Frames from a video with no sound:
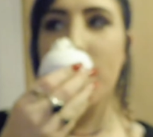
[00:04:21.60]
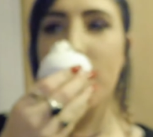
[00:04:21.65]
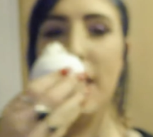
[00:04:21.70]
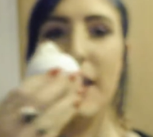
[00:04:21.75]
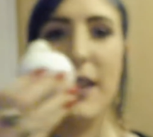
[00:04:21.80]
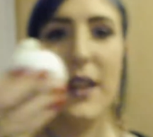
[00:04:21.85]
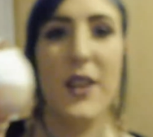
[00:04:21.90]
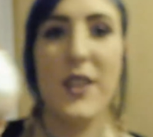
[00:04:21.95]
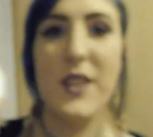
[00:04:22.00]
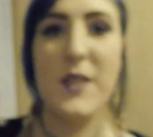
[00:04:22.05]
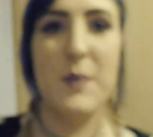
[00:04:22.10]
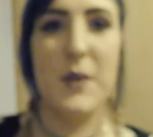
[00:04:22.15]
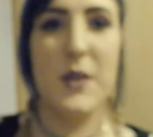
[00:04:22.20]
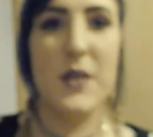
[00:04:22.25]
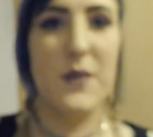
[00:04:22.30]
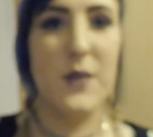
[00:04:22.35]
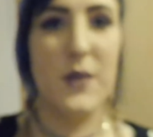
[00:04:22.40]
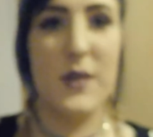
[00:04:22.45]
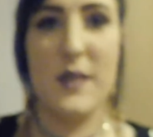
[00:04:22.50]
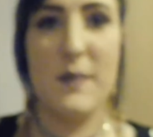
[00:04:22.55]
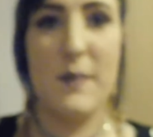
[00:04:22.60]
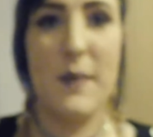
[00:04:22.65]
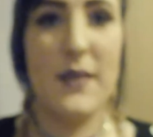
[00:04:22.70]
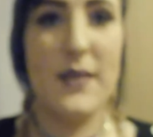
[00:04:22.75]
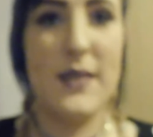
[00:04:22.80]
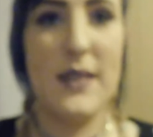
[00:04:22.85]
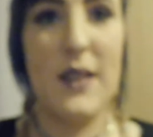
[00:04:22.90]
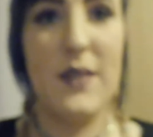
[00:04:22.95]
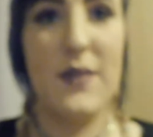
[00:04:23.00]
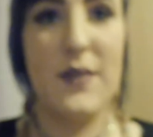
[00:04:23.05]
it looks beautiful, it
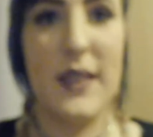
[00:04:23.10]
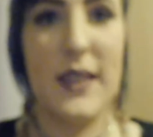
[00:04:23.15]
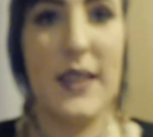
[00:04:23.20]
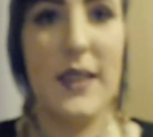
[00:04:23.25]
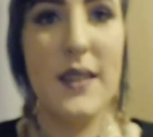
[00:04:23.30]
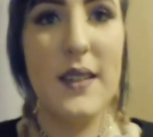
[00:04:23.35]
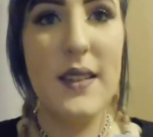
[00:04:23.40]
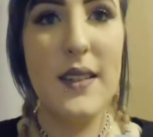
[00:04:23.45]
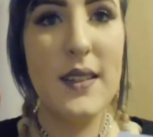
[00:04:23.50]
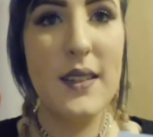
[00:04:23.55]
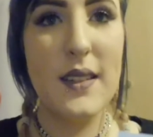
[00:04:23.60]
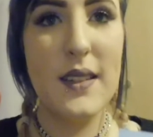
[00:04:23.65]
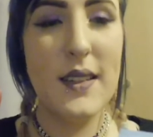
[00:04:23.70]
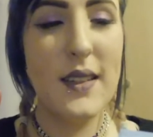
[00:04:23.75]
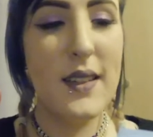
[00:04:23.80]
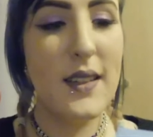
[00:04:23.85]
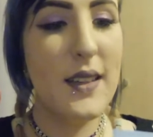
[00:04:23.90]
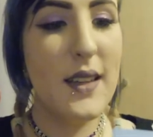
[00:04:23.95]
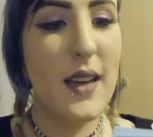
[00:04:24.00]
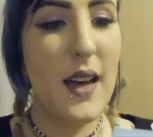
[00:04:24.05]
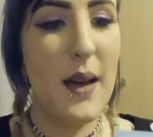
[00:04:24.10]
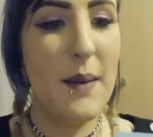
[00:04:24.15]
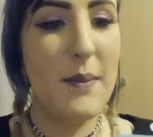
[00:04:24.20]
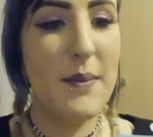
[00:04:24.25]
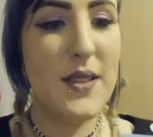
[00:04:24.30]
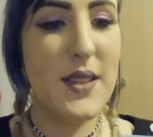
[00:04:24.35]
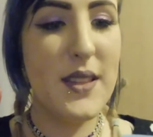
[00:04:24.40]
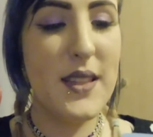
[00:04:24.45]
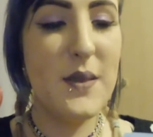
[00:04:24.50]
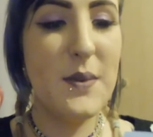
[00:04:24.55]
smells lovely.
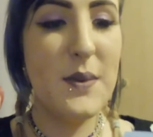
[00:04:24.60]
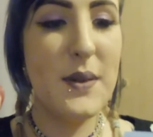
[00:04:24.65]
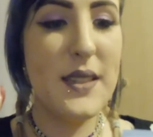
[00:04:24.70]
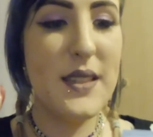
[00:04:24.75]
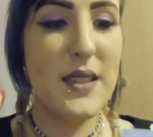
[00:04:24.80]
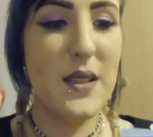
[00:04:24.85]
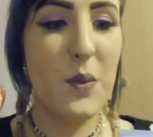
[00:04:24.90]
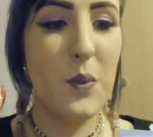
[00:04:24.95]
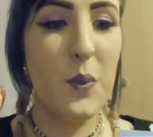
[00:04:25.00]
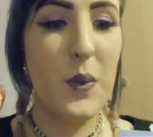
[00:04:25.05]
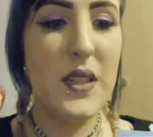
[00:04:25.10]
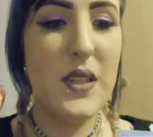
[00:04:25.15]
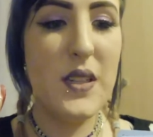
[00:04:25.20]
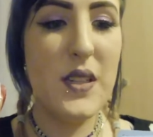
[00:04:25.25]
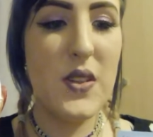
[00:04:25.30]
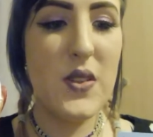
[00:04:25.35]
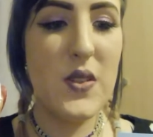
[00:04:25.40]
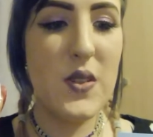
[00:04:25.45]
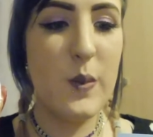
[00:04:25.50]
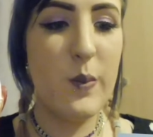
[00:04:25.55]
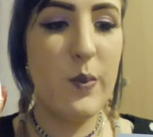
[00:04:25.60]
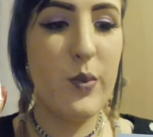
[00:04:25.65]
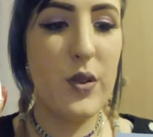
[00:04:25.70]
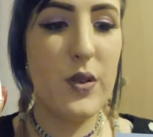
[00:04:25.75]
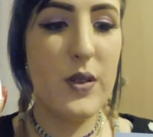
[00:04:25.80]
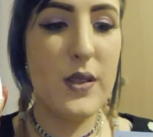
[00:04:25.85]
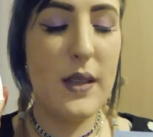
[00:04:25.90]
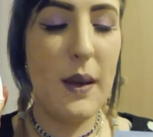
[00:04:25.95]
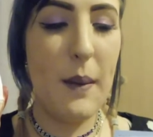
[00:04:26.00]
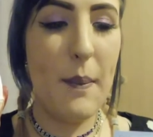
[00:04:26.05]
So this one is the Winter
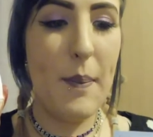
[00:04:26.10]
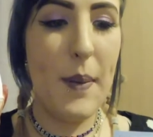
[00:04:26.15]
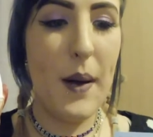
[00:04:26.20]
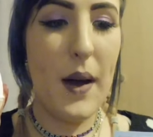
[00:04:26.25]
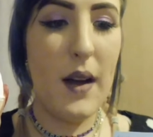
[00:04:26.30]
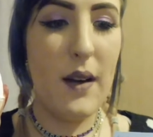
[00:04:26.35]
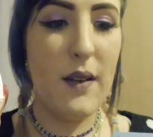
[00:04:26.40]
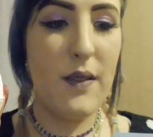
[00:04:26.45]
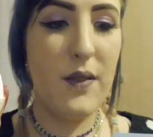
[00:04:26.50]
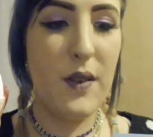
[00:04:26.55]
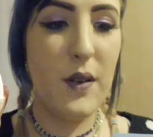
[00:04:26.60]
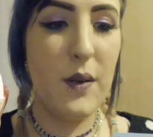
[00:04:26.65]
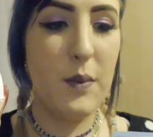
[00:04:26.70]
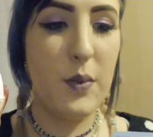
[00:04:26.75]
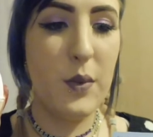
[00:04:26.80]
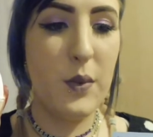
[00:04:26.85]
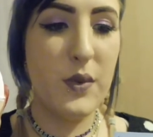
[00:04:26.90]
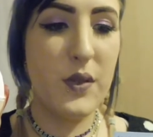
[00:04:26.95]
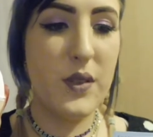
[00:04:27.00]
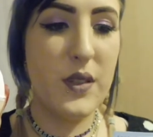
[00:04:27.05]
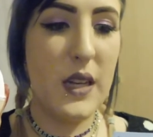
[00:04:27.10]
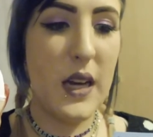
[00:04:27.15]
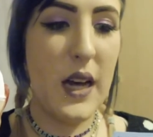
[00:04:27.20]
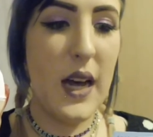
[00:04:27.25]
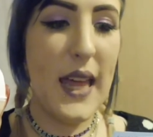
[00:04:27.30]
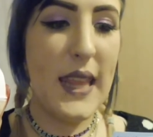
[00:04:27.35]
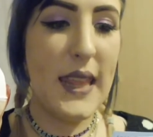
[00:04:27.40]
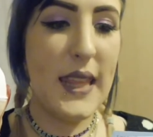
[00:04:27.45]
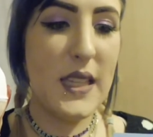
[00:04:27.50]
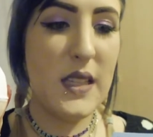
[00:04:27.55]
Spruce Bath Booster,
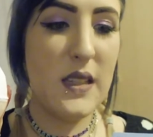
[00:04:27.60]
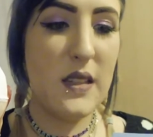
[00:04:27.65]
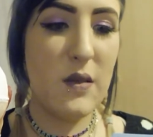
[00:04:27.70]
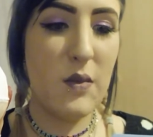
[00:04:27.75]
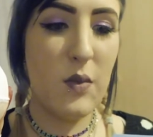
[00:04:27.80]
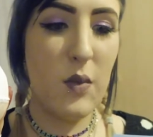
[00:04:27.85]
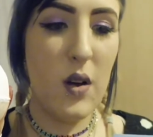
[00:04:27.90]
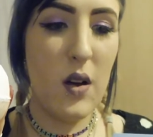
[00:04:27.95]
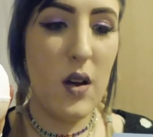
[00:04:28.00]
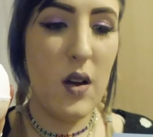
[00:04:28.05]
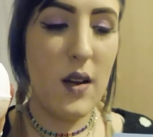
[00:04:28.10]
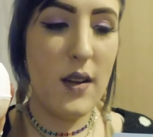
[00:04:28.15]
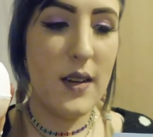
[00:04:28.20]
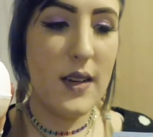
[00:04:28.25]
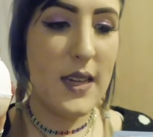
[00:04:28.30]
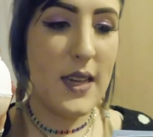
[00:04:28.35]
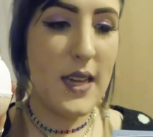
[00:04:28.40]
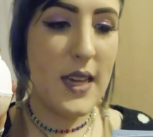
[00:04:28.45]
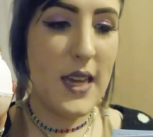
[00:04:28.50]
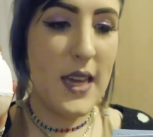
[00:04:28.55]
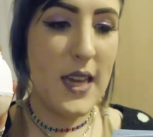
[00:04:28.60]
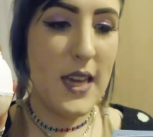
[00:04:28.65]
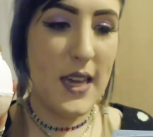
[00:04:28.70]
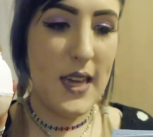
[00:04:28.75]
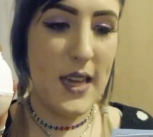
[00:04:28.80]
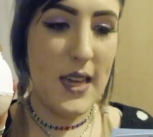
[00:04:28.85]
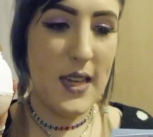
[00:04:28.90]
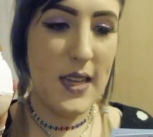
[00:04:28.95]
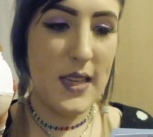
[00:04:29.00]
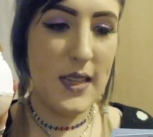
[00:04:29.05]
and this one
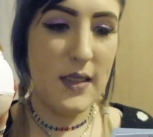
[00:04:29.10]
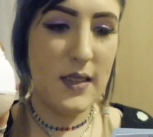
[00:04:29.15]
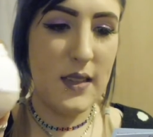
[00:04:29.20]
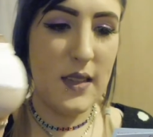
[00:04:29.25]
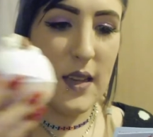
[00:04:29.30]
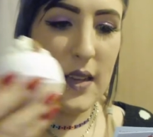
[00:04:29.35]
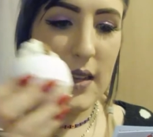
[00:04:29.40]
is,